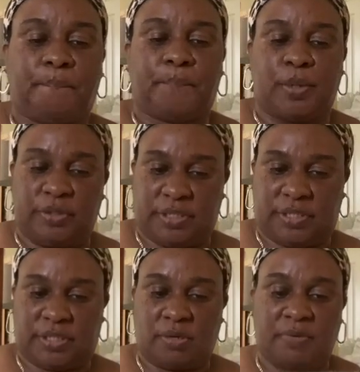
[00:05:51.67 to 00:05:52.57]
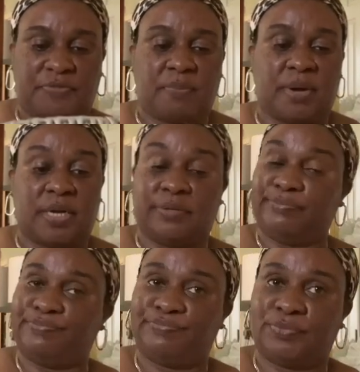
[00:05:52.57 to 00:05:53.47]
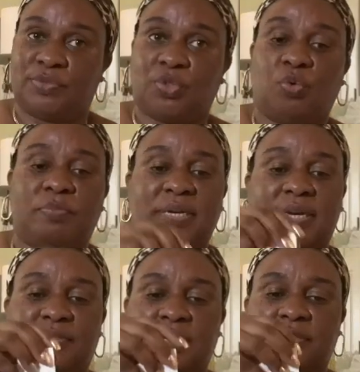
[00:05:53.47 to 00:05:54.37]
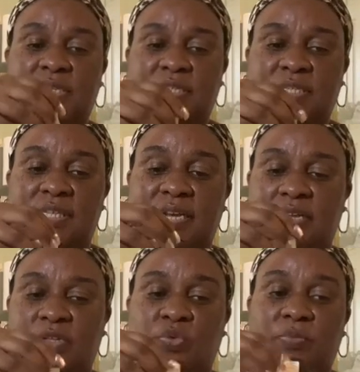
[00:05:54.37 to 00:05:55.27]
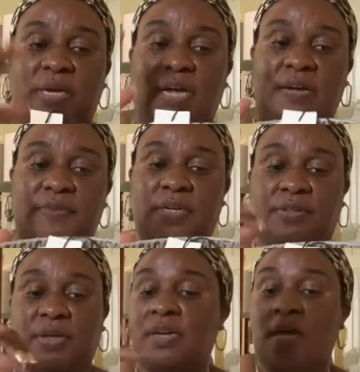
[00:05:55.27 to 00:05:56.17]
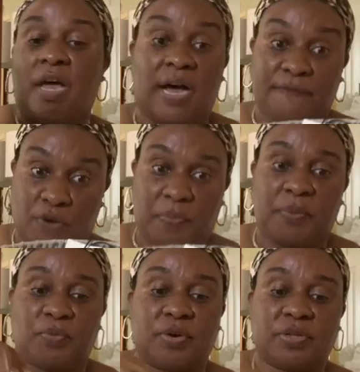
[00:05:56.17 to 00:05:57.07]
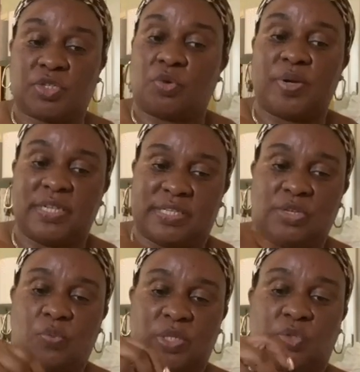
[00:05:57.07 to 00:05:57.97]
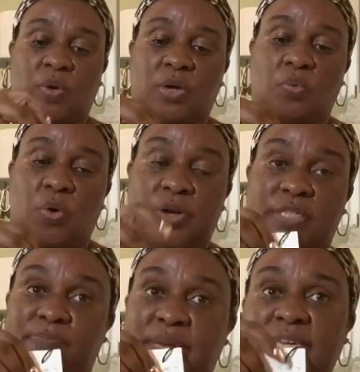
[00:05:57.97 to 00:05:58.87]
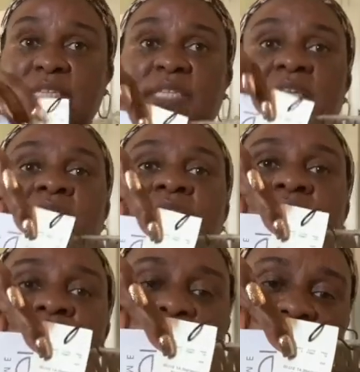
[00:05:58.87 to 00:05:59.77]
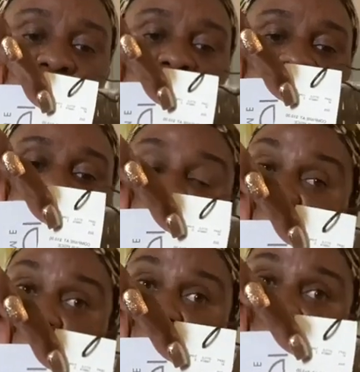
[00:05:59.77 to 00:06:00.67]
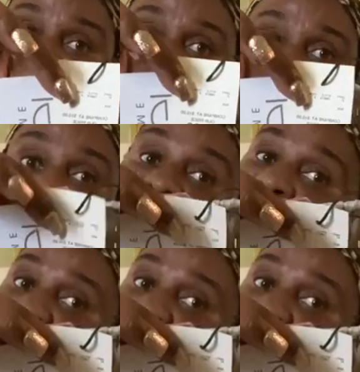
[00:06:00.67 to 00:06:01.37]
but some of them are too big. I think this is a little too big. I have a couple more, so we'll see which one works best. This was $5, and of